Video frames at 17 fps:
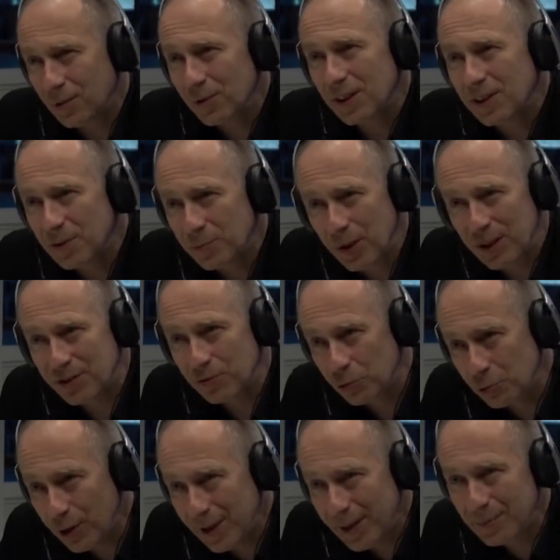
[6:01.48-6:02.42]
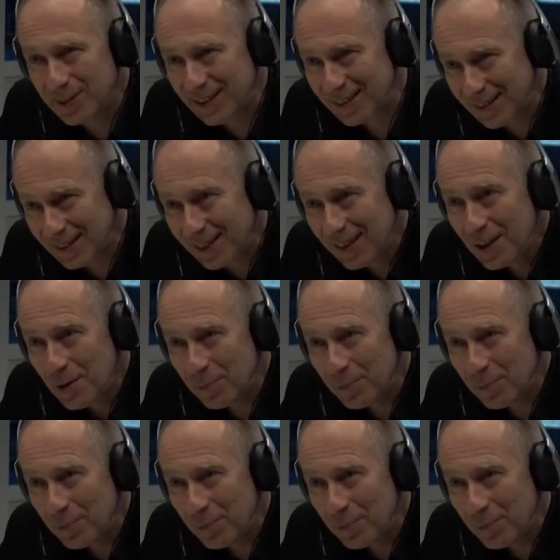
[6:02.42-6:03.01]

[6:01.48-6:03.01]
It's a good expression, dream city.